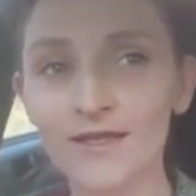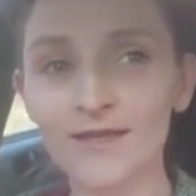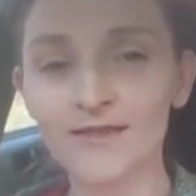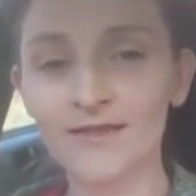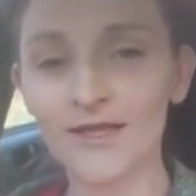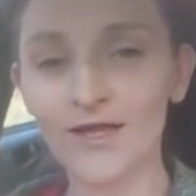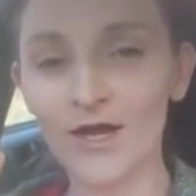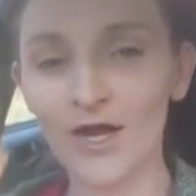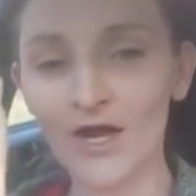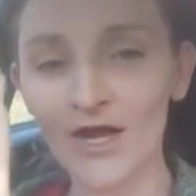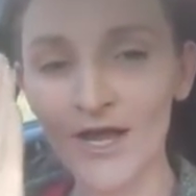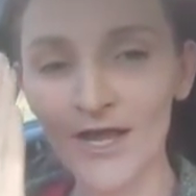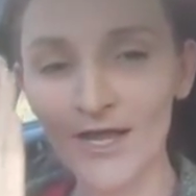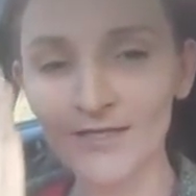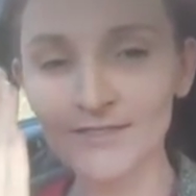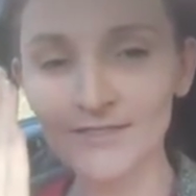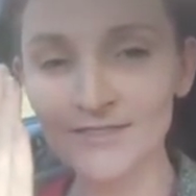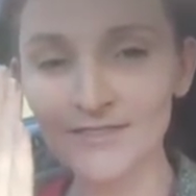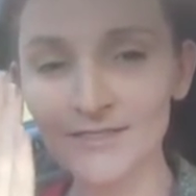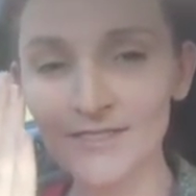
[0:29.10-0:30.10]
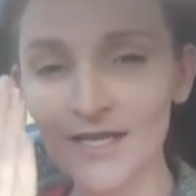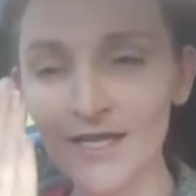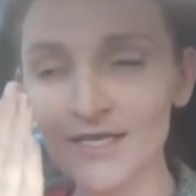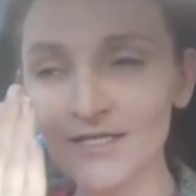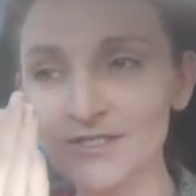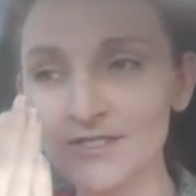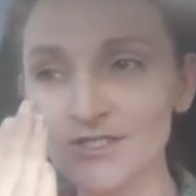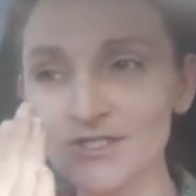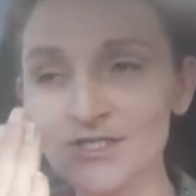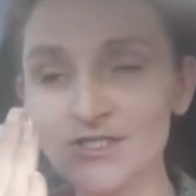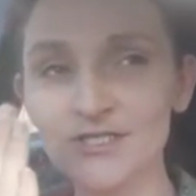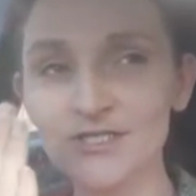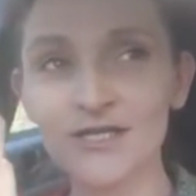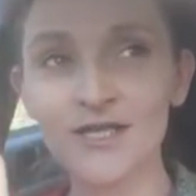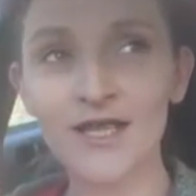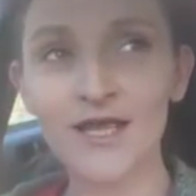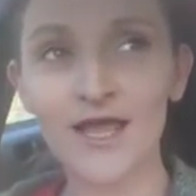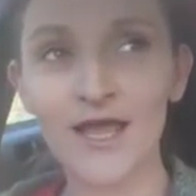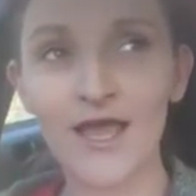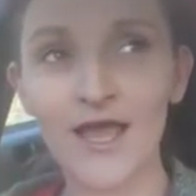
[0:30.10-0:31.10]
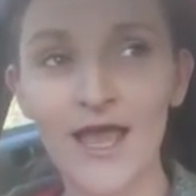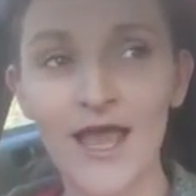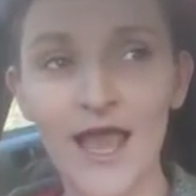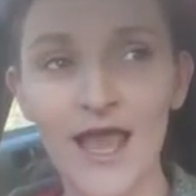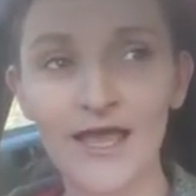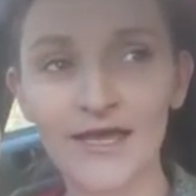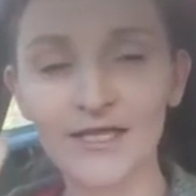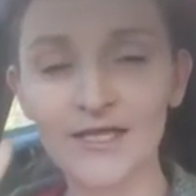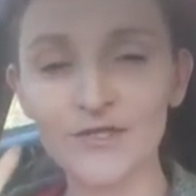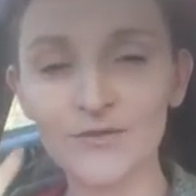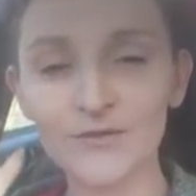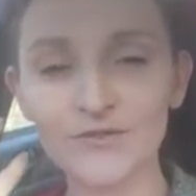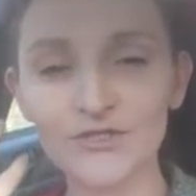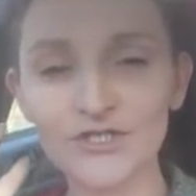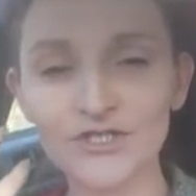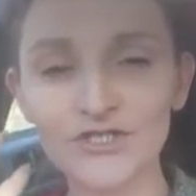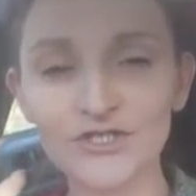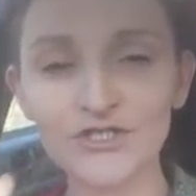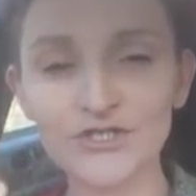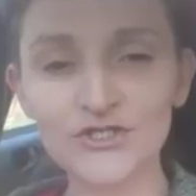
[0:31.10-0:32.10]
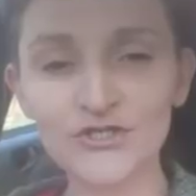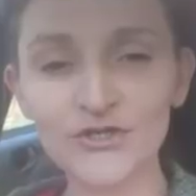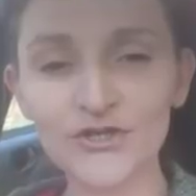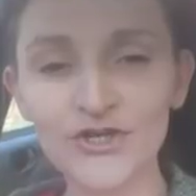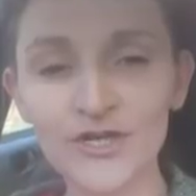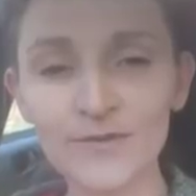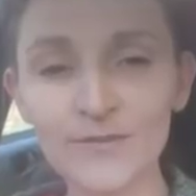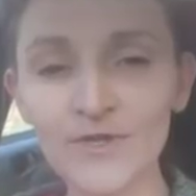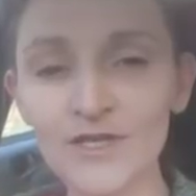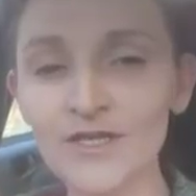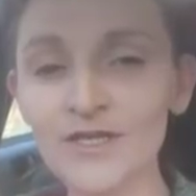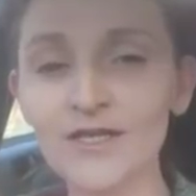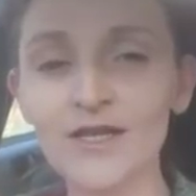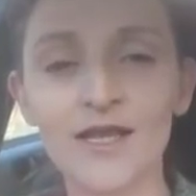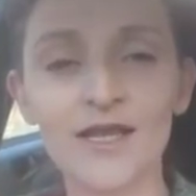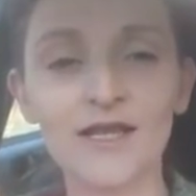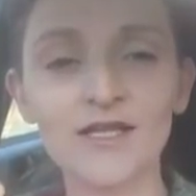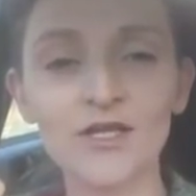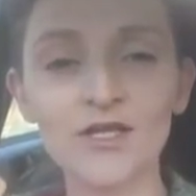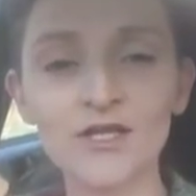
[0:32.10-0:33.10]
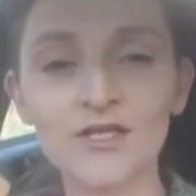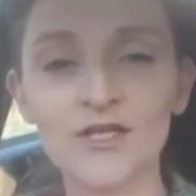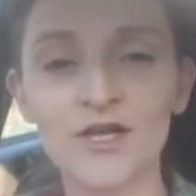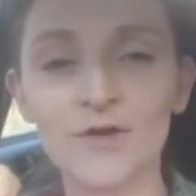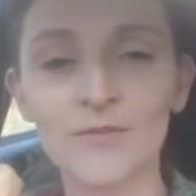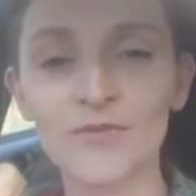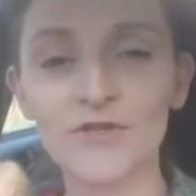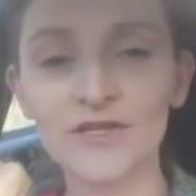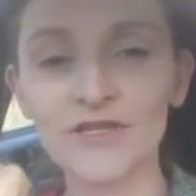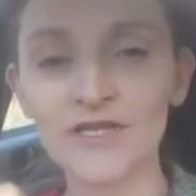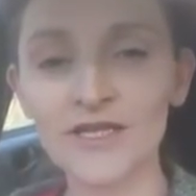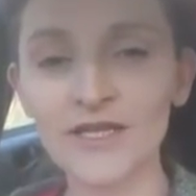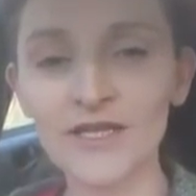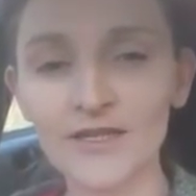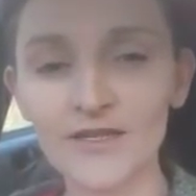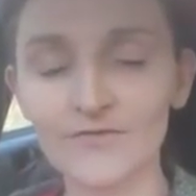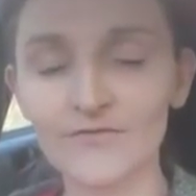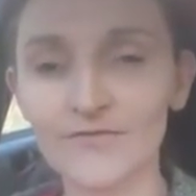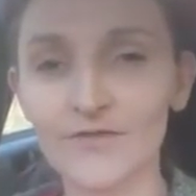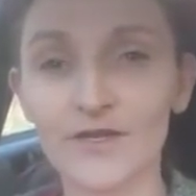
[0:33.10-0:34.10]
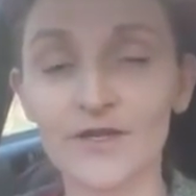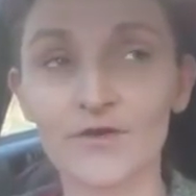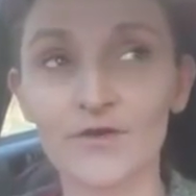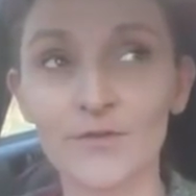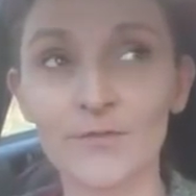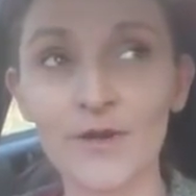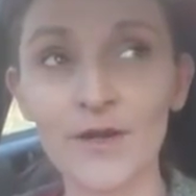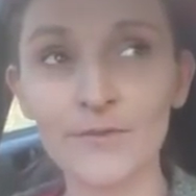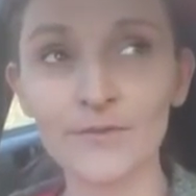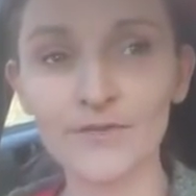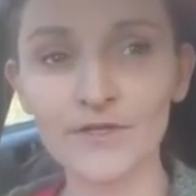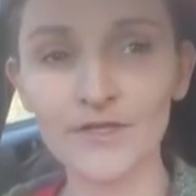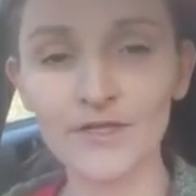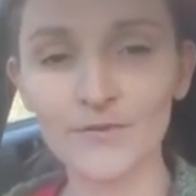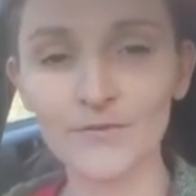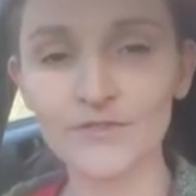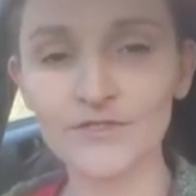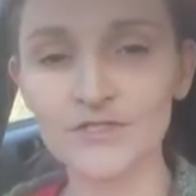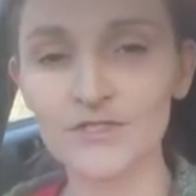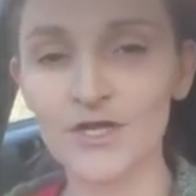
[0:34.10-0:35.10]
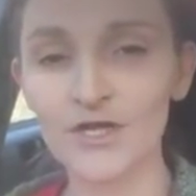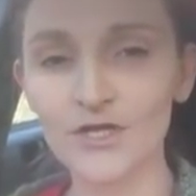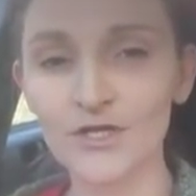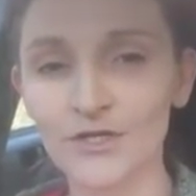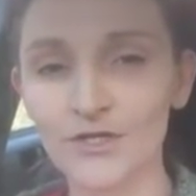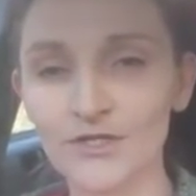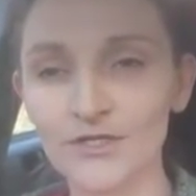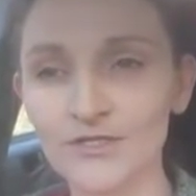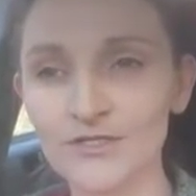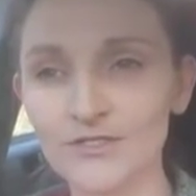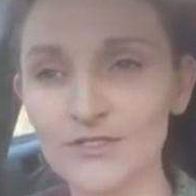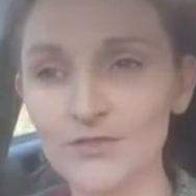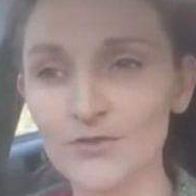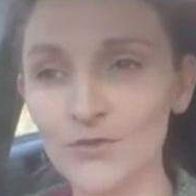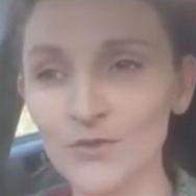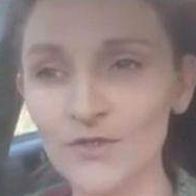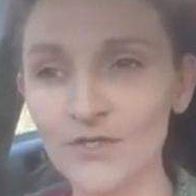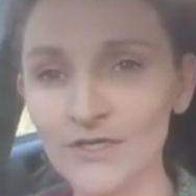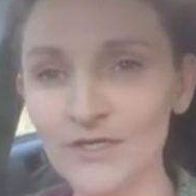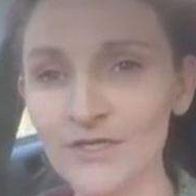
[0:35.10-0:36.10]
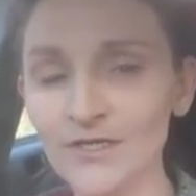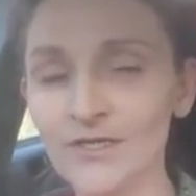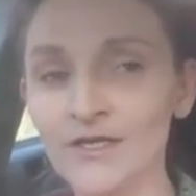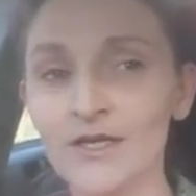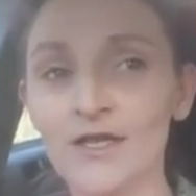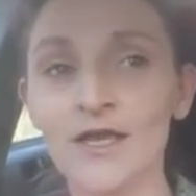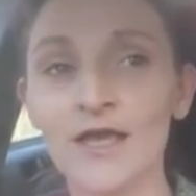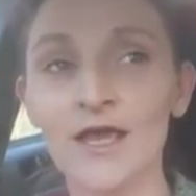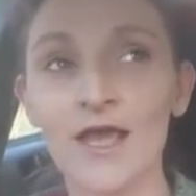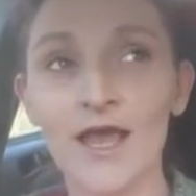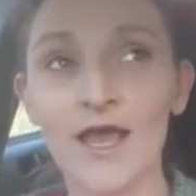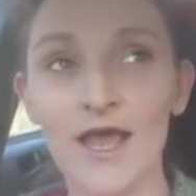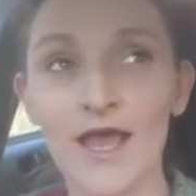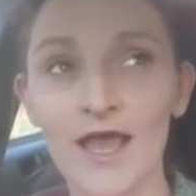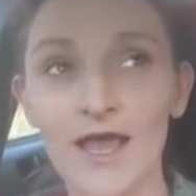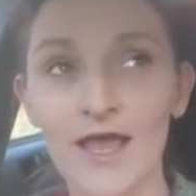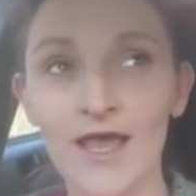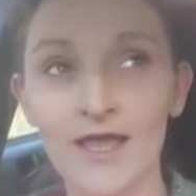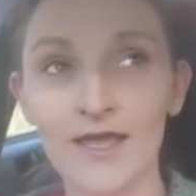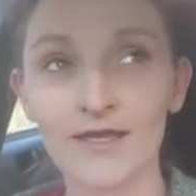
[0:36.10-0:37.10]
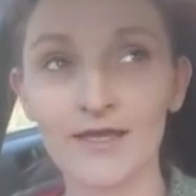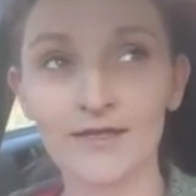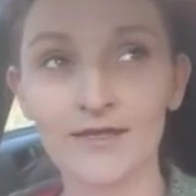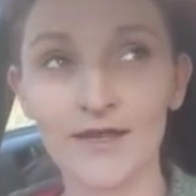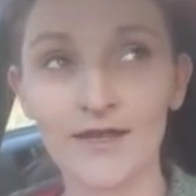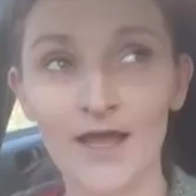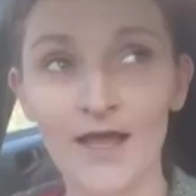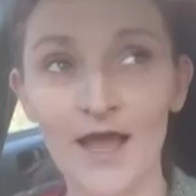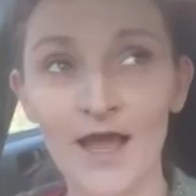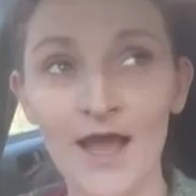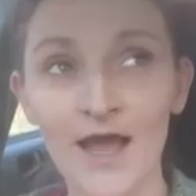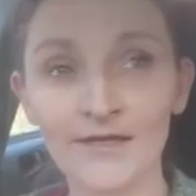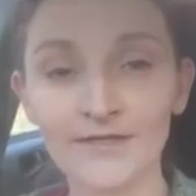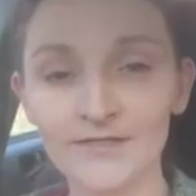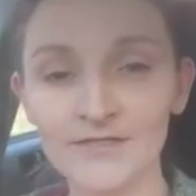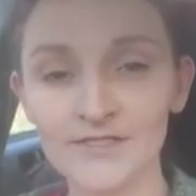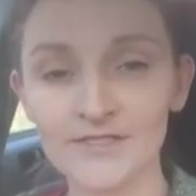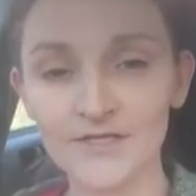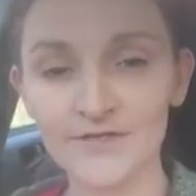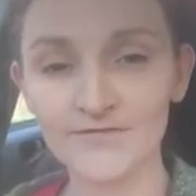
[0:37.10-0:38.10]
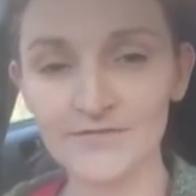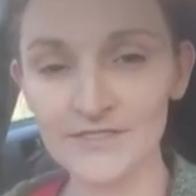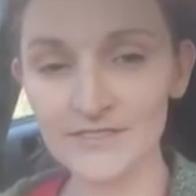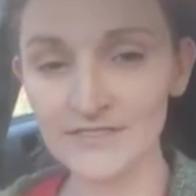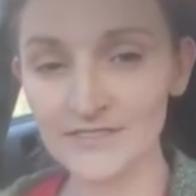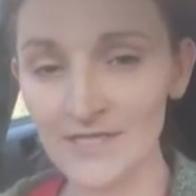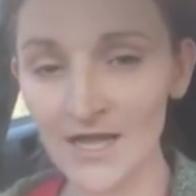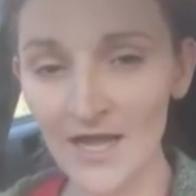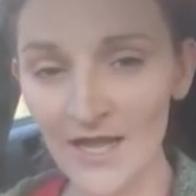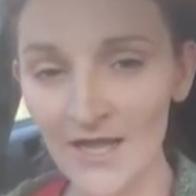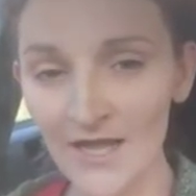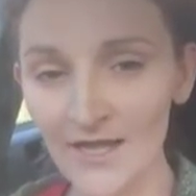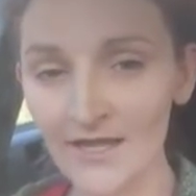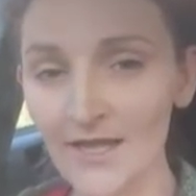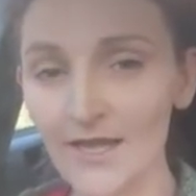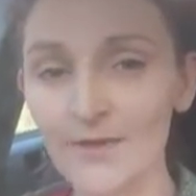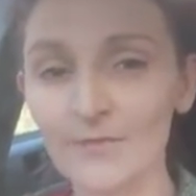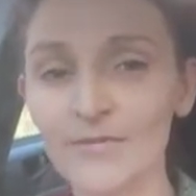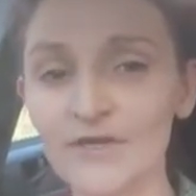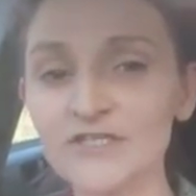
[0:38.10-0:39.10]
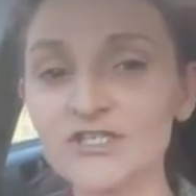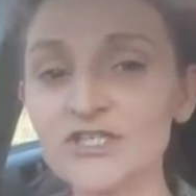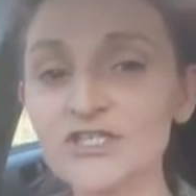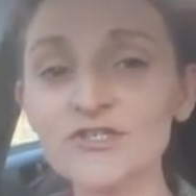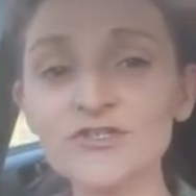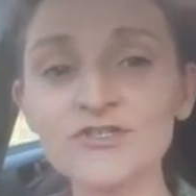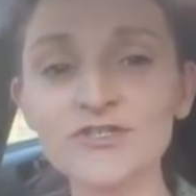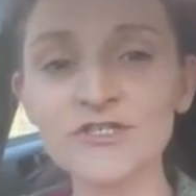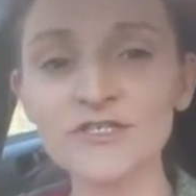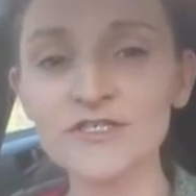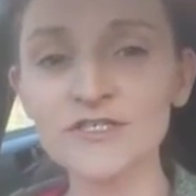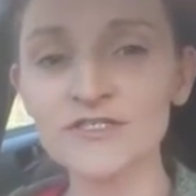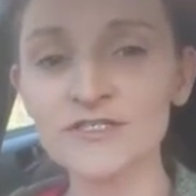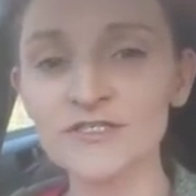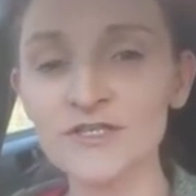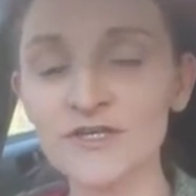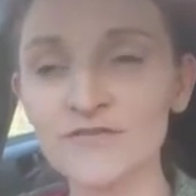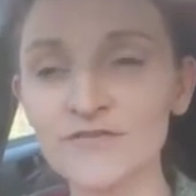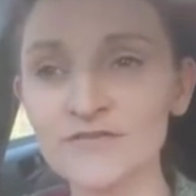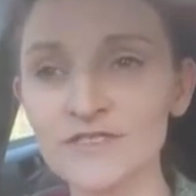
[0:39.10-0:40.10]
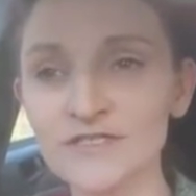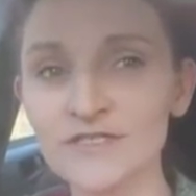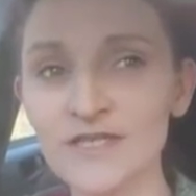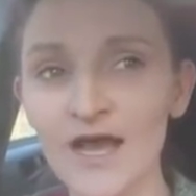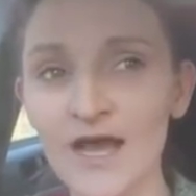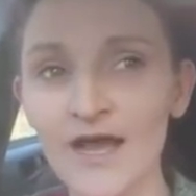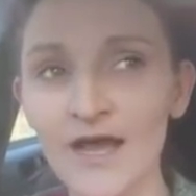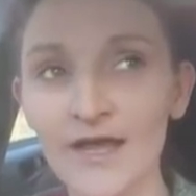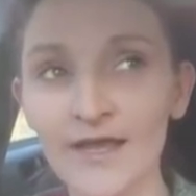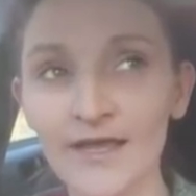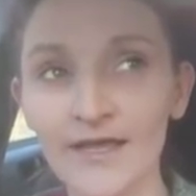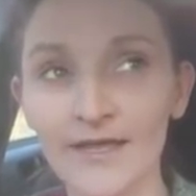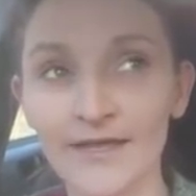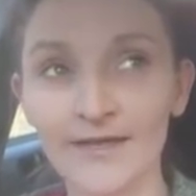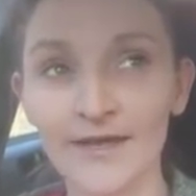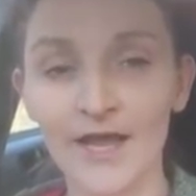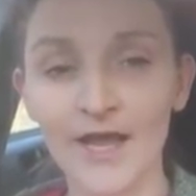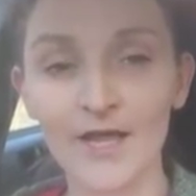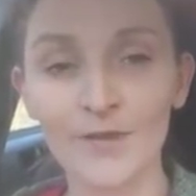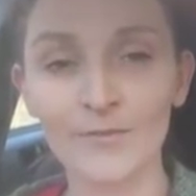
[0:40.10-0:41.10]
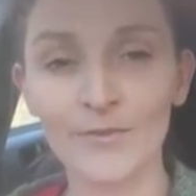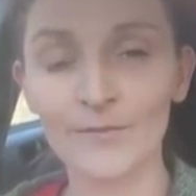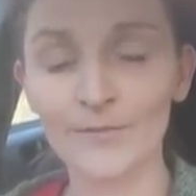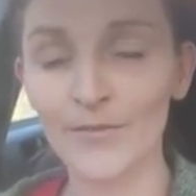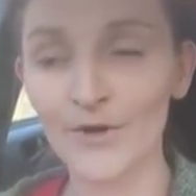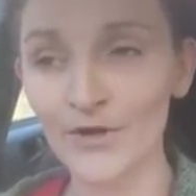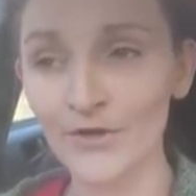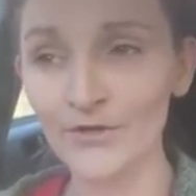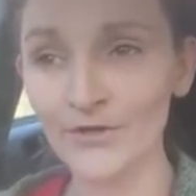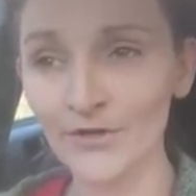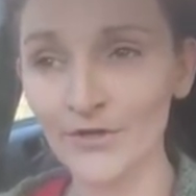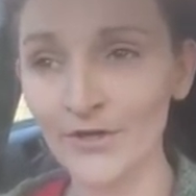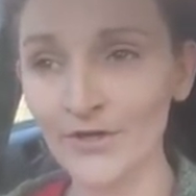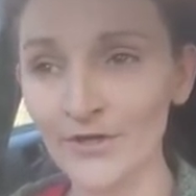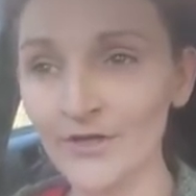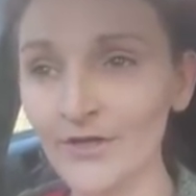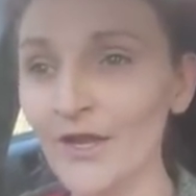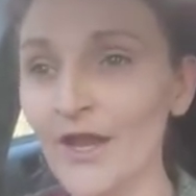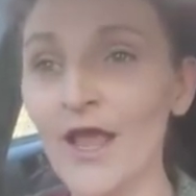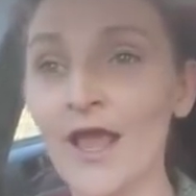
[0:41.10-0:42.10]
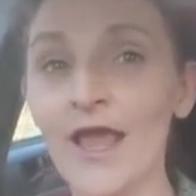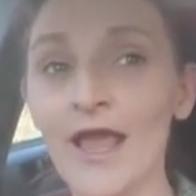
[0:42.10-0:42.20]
that our heads touched and he was just screaming and he could not believe that a republican was knocking on his door and I deserve to die, and my children deserve to die, and I'm a murderer.